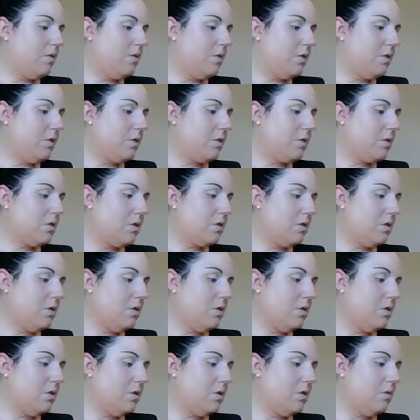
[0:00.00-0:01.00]
First
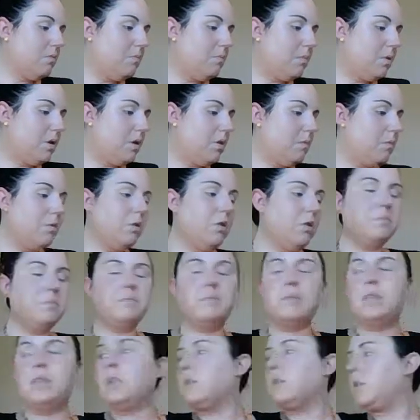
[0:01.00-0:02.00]
color, bottom row.
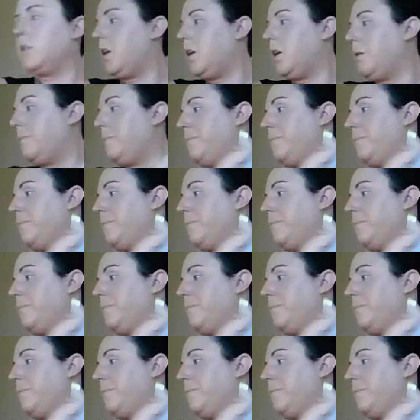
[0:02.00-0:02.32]
Okay,